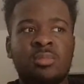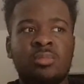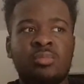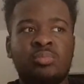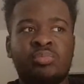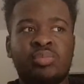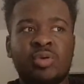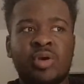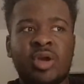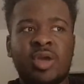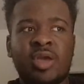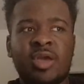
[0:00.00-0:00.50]

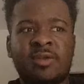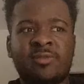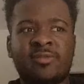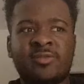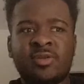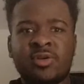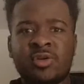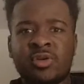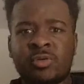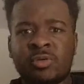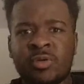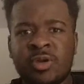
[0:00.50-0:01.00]
But if
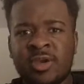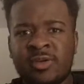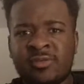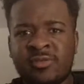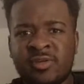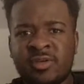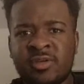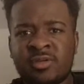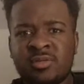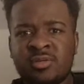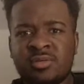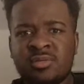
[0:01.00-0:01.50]
you're
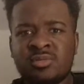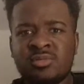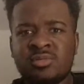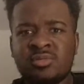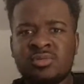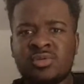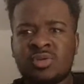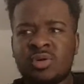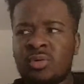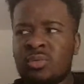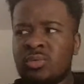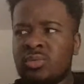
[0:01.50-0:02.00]
grieving,
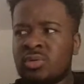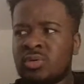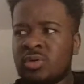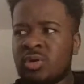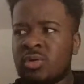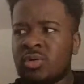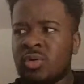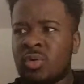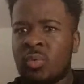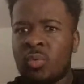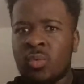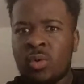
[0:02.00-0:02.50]
don't
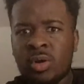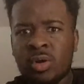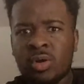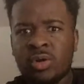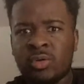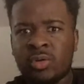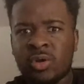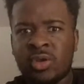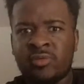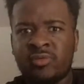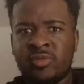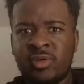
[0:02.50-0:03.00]
go to work
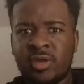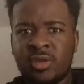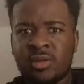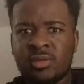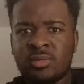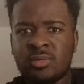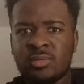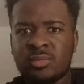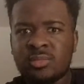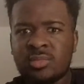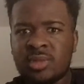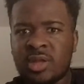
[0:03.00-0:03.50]
grieving.
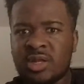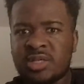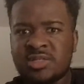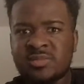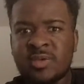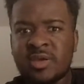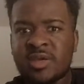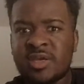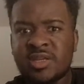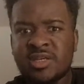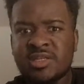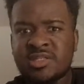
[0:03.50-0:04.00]
That doesn't
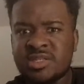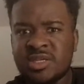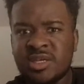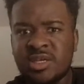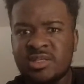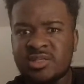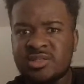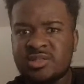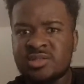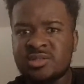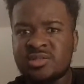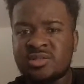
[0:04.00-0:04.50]
make any
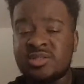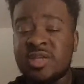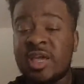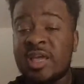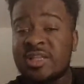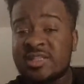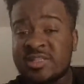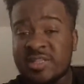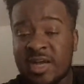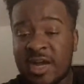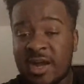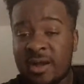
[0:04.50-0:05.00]
sense.
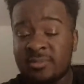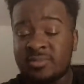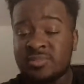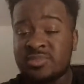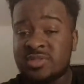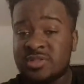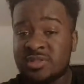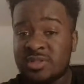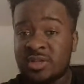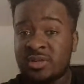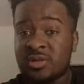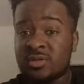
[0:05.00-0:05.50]
Take time,
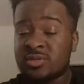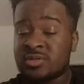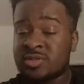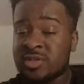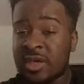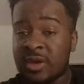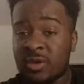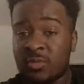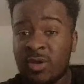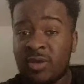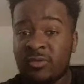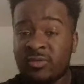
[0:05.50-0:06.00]

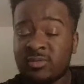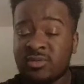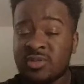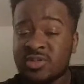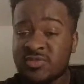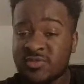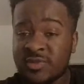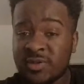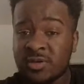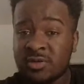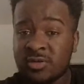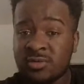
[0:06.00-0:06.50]
take away from this
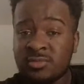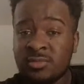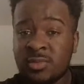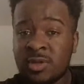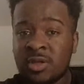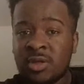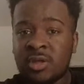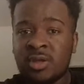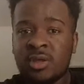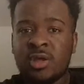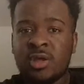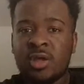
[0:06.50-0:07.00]
film,
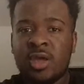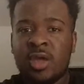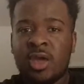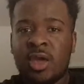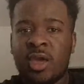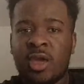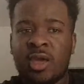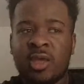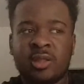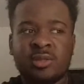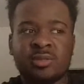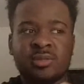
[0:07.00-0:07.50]

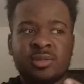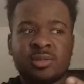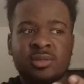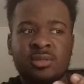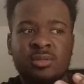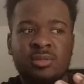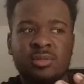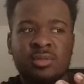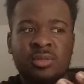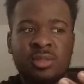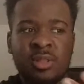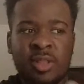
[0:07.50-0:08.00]
and
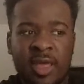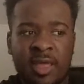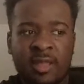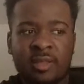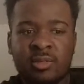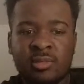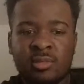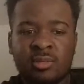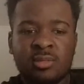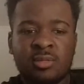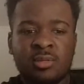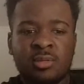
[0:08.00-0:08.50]

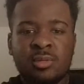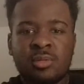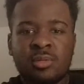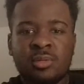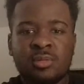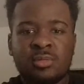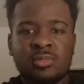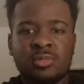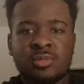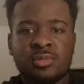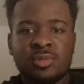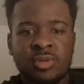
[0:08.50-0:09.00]
let
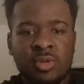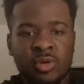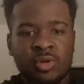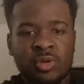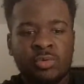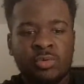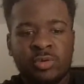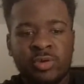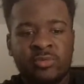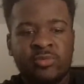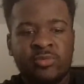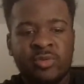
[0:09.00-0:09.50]
your
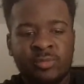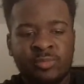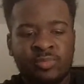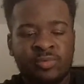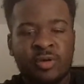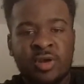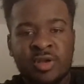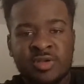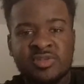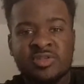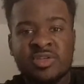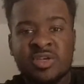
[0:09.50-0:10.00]
grieving
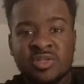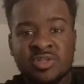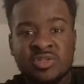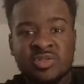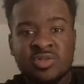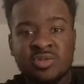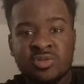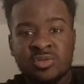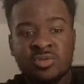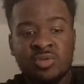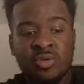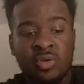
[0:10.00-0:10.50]

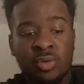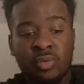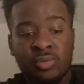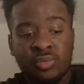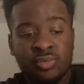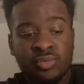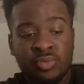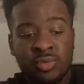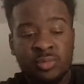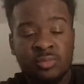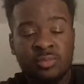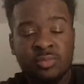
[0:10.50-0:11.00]
process go
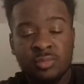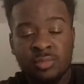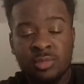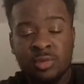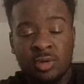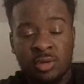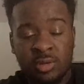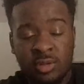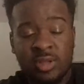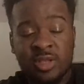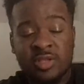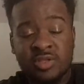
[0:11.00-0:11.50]
through
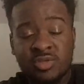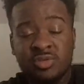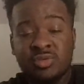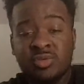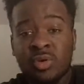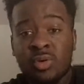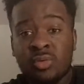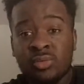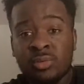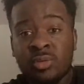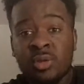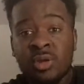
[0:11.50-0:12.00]

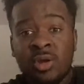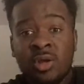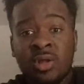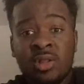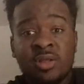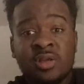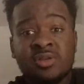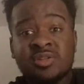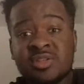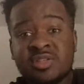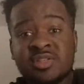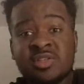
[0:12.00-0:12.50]

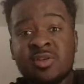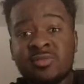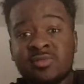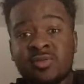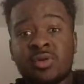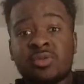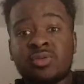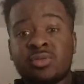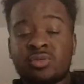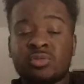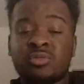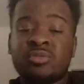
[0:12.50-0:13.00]
let yourself
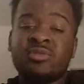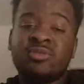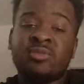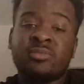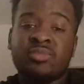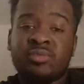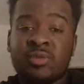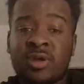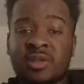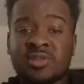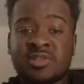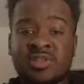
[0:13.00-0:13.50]
go through the
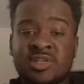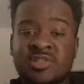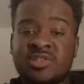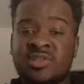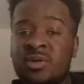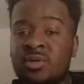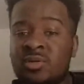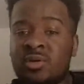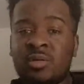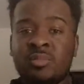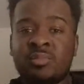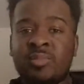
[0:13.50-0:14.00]
grieving process.
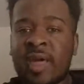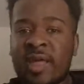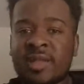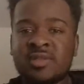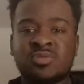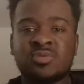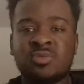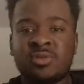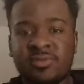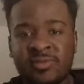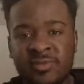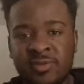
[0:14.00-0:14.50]
Don't come back
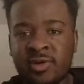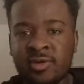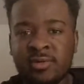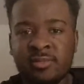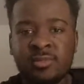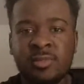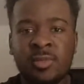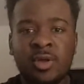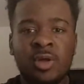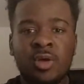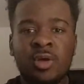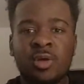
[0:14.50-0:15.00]
to a
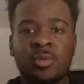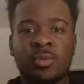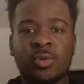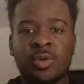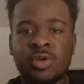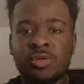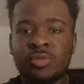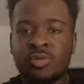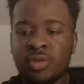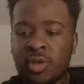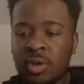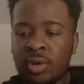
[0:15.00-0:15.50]
film
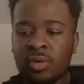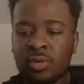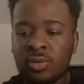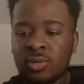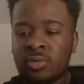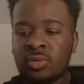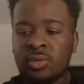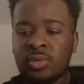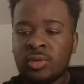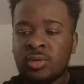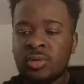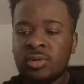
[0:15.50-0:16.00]
where you
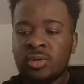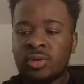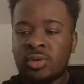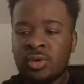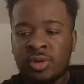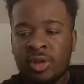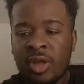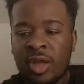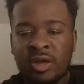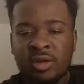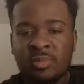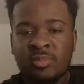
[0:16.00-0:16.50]
know
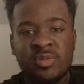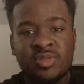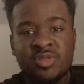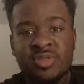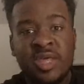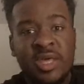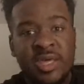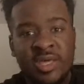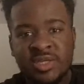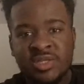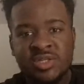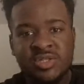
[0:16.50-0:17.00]
you're not going to be
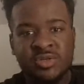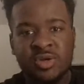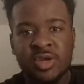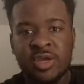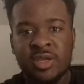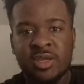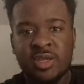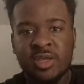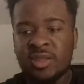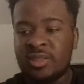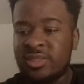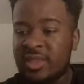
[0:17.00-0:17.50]
thinking
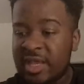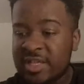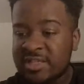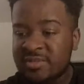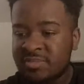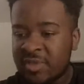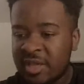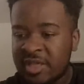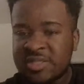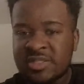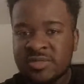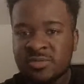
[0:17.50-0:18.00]
straight, and that's
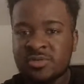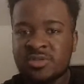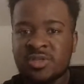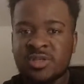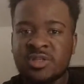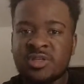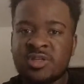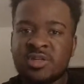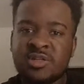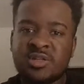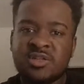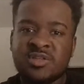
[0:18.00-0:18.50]
basically what they
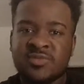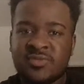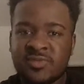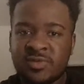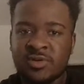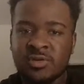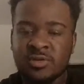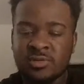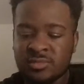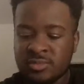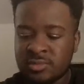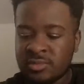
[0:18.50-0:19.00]
did in this
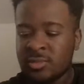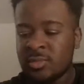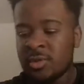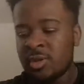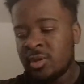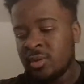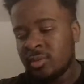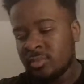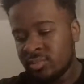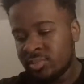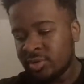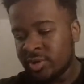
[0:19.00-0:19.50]
film.
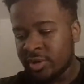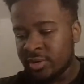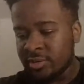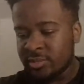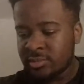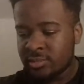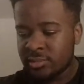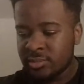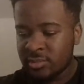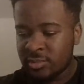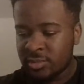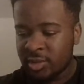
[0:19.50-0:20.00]
But
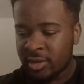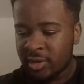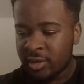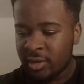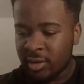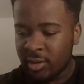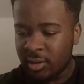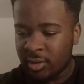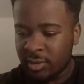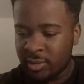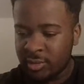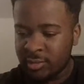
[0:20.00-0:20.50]

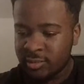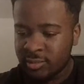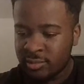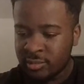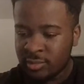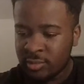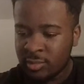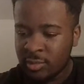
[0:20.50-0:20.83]
carry on.